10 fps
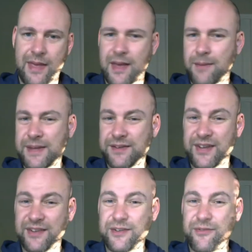
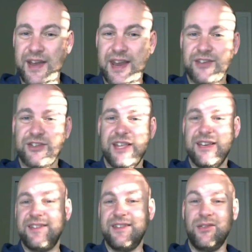Means-tested financial aid
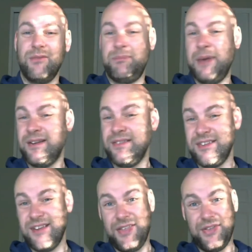is still better
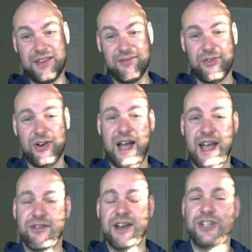than nothing for
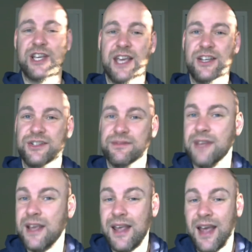higher education,
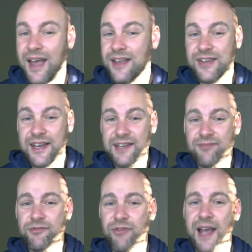as
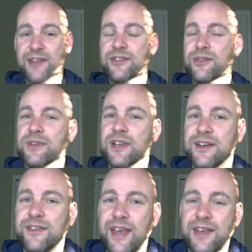any grad student can
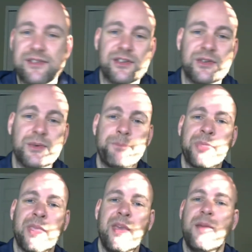attest to,
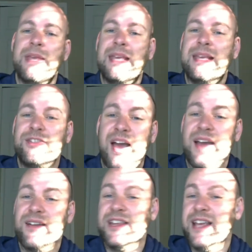being
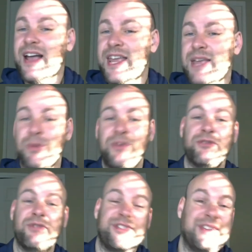entirely unable to
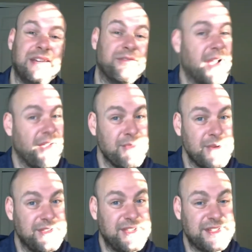receive
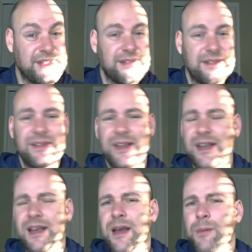government assistance.
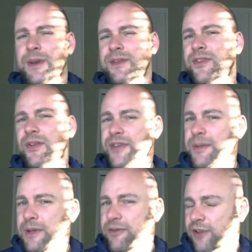But it's still
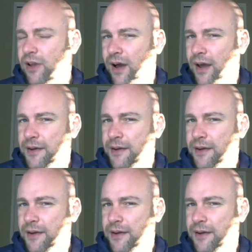deeply flawed.